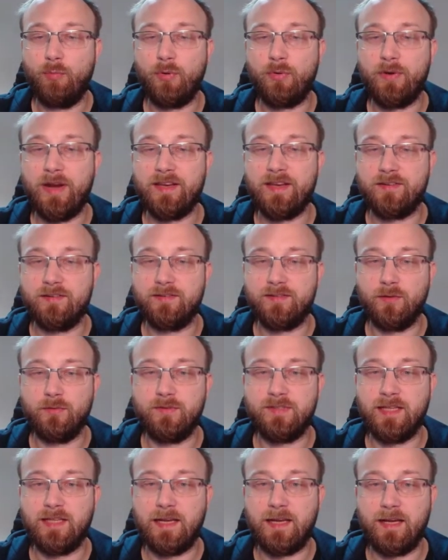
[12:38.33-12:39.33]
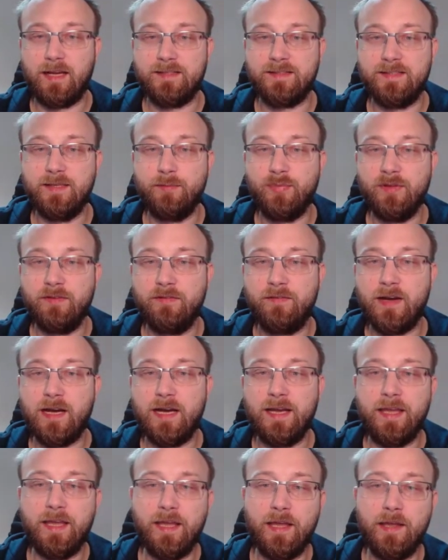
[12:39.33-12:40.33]
operations. So it's like a
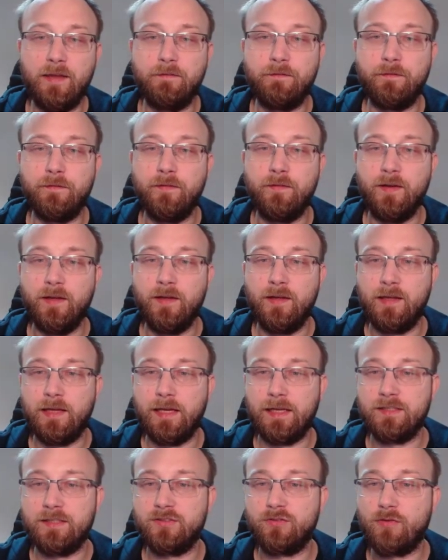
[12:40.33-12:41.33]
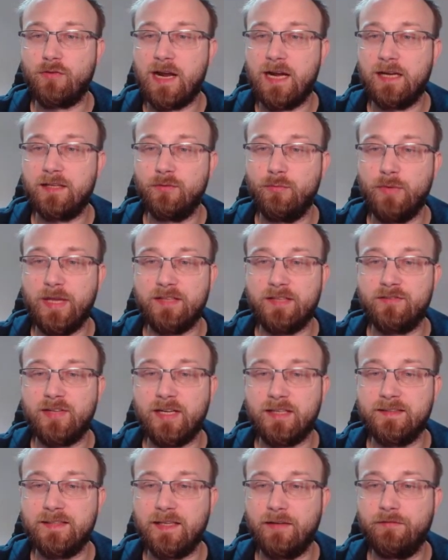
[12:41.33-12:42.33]
simplify, if, extract. We
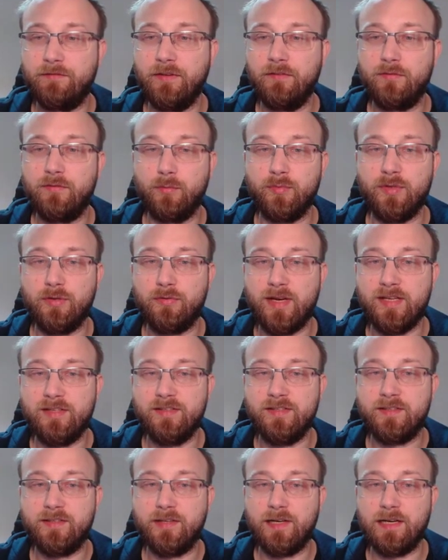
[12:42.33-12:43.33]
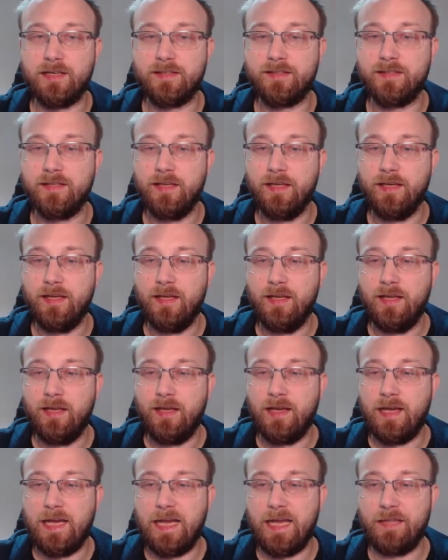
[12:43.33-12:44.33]
extract something from the registers
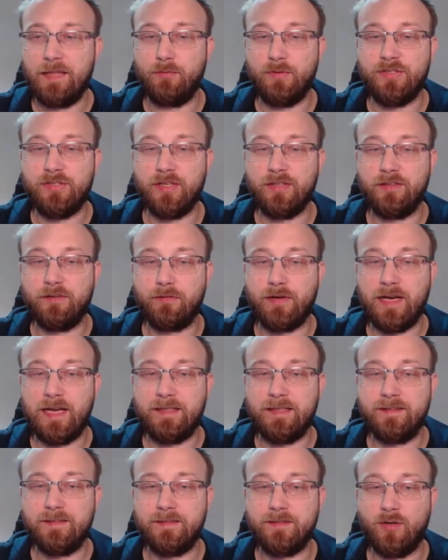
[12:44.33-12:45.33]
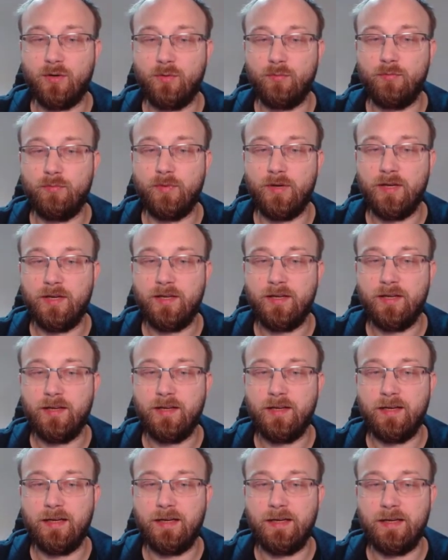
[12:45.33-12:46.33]
and we generate some
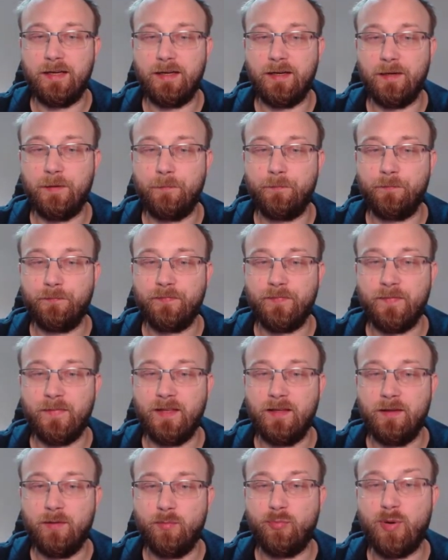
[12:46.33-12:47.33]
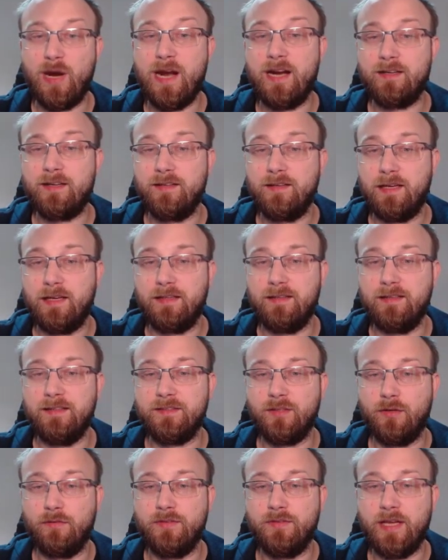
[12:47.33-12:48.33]
part, at
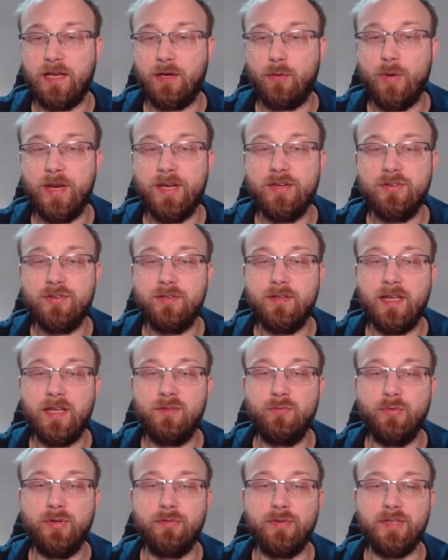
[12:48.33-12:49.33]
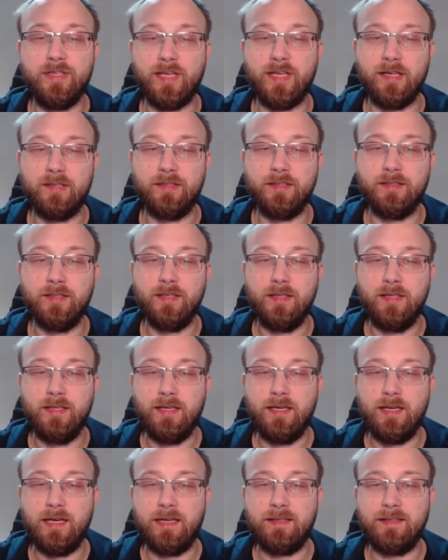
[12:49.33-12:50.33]
least, of the equation, and we return it.
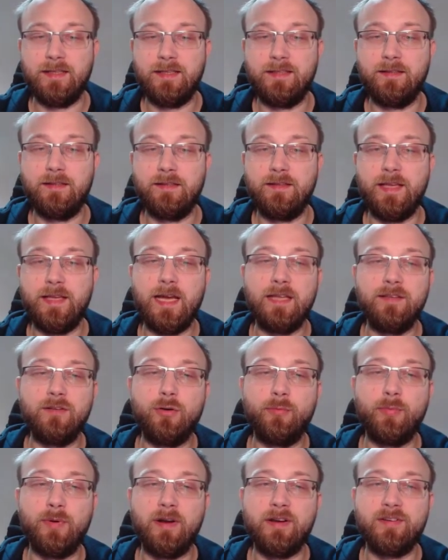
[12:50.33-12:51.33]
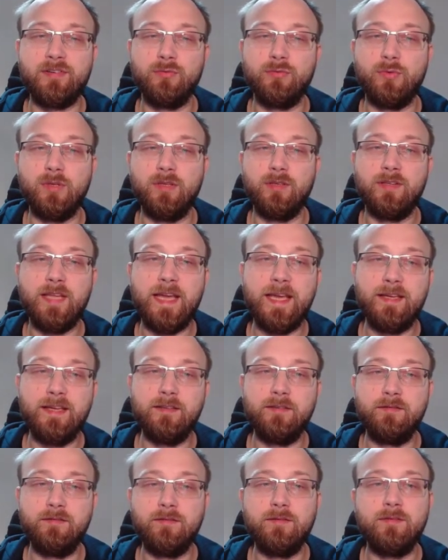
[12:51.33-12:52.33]
And then the other operation will
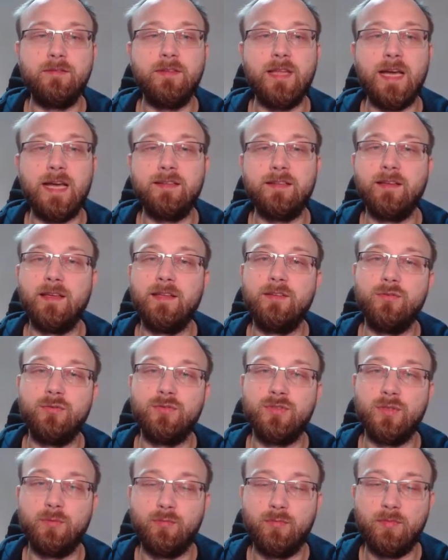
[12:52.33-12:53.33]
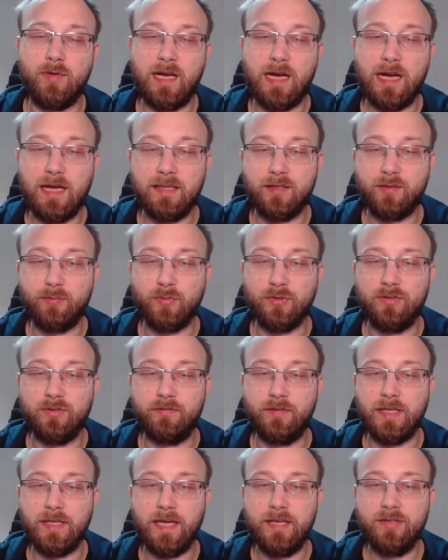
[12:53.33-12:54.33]
take that and do some other
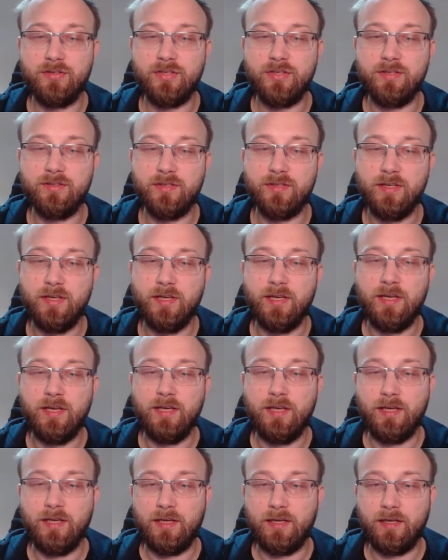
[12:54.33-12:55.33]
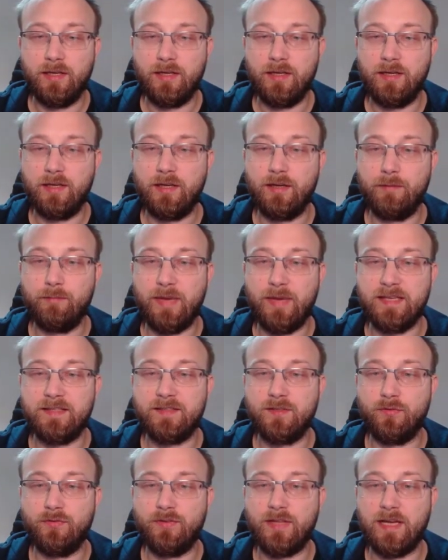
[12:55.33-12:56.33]
modifications
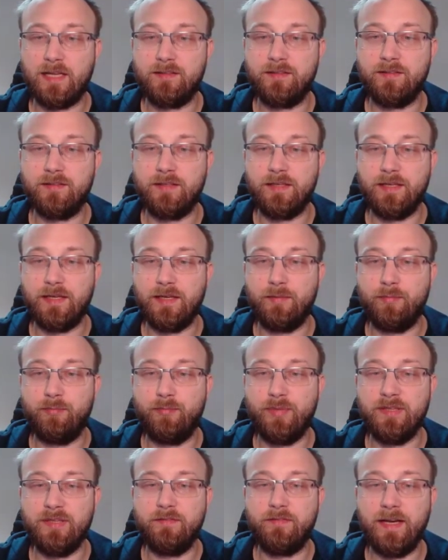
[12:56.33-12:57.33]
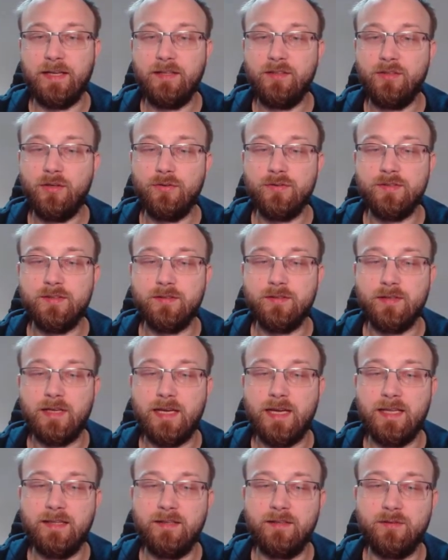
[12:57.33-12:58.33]
based on that bit vectors,
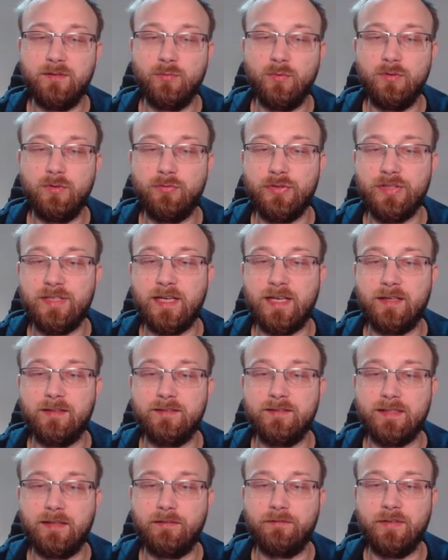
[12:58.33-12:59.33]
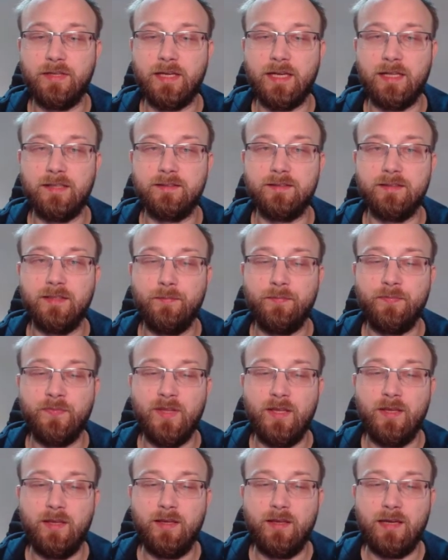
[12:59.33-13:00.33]
and it will return something else.
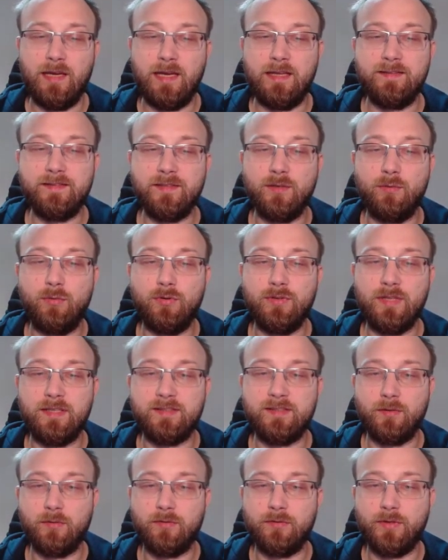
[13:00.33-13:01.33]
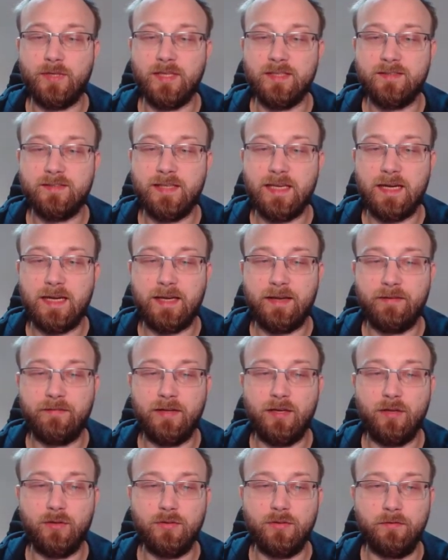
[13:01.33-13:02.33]
And so on and so on. You can see I have
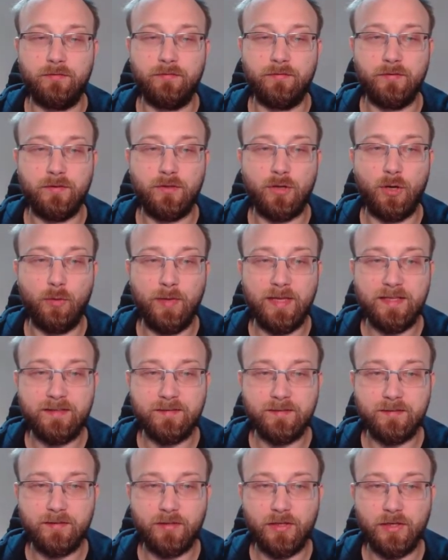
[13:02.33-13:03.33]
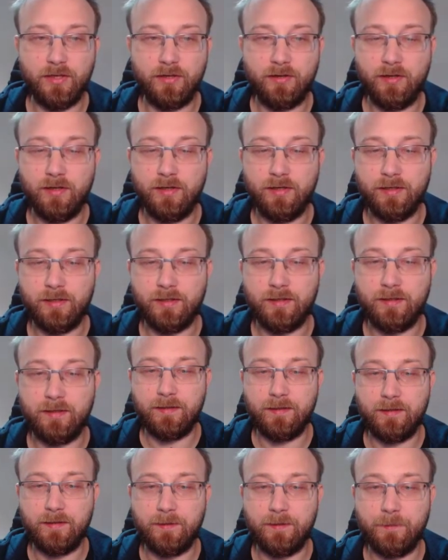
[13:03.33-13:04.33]
a lot of comments here
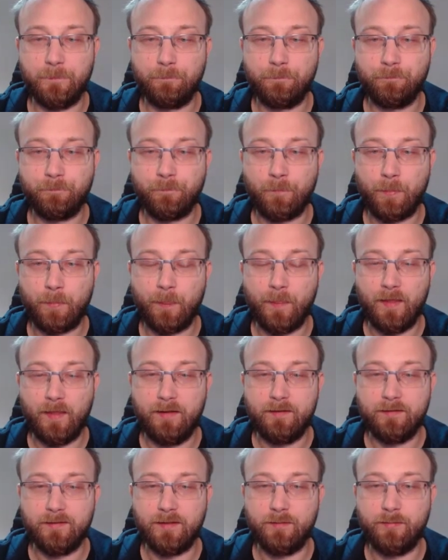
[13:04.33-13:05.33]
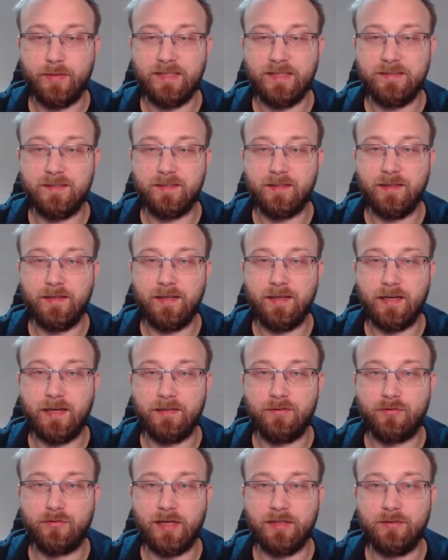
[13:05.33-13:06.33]
that basically
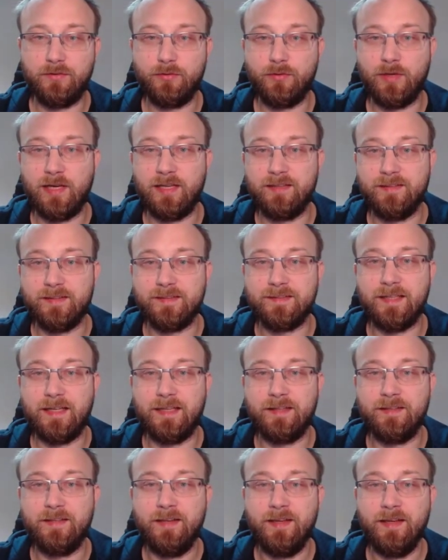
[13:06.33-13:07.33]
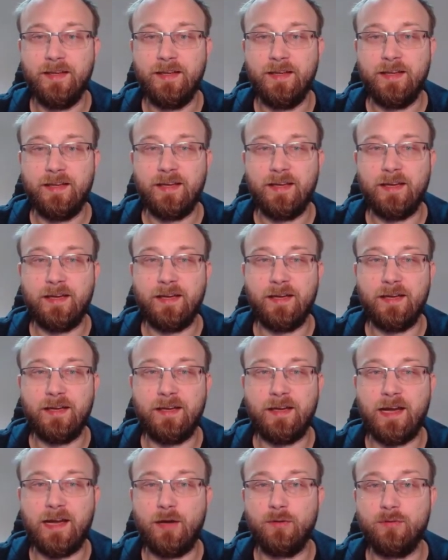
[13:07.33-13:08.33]
I try to understand
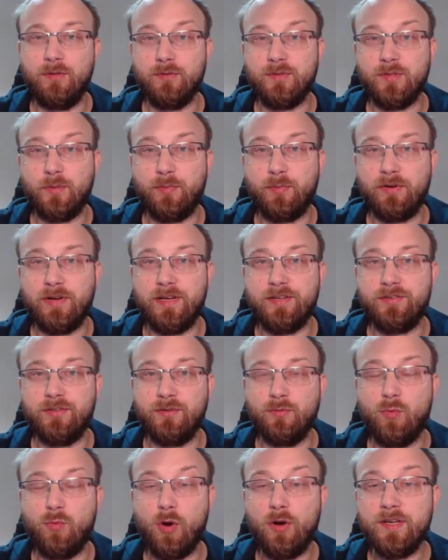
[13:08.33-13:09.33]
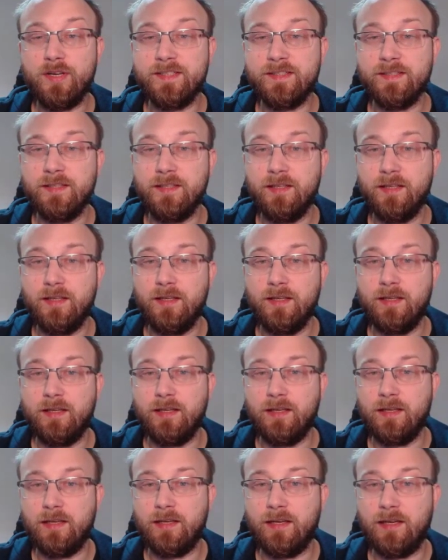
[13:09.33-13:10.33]
how those operation works,
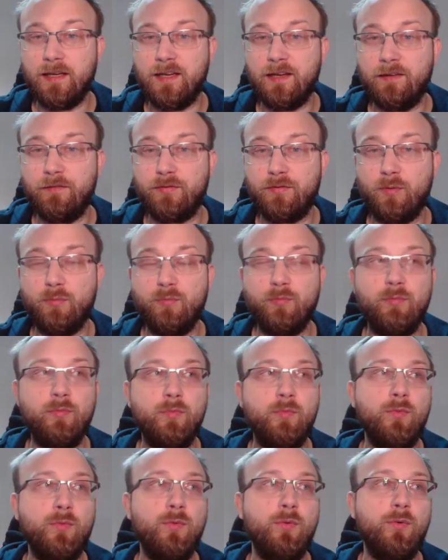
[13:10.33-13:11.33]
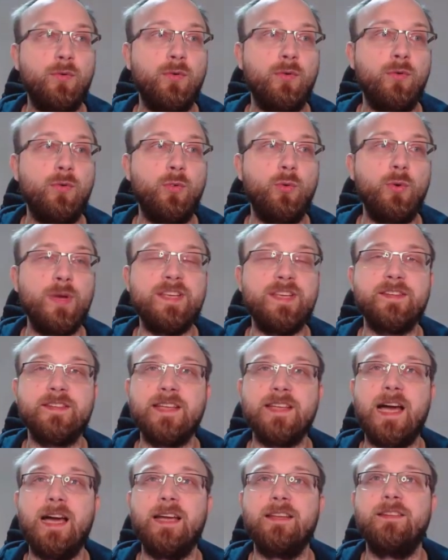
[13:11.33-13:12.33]
from which
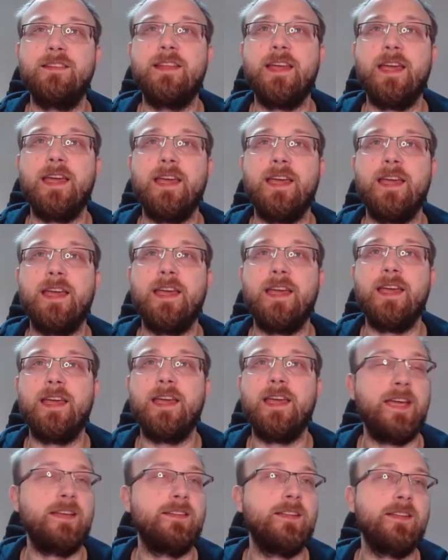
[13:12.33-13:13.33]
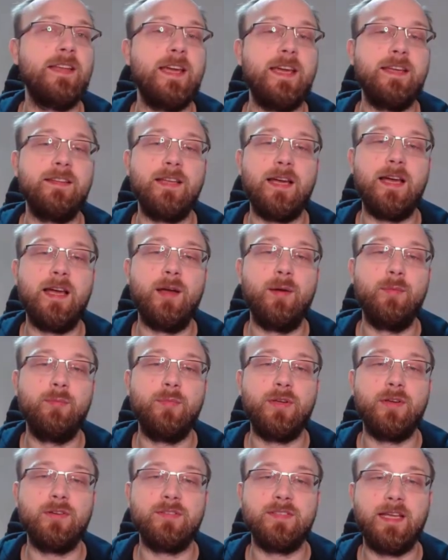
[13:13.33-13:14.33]
side they take the data,
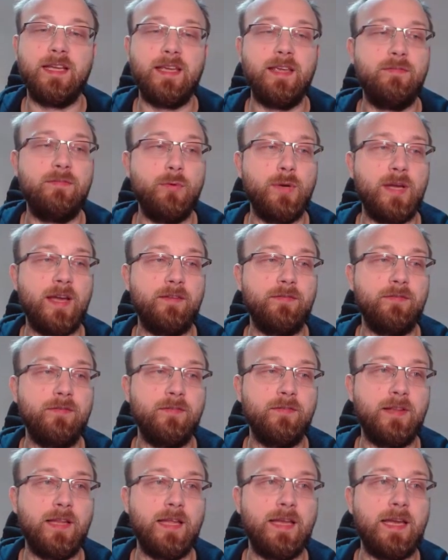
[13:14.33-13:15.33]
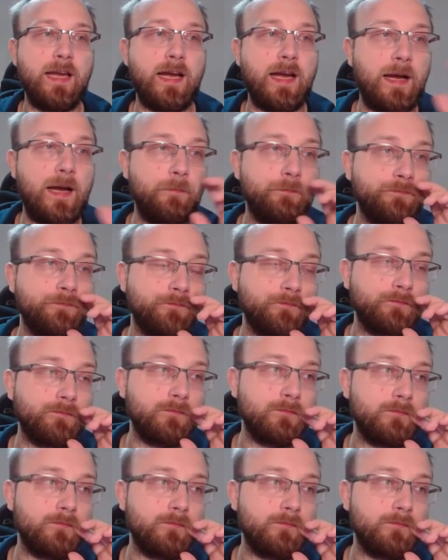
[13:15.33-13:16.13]
because like if we have like a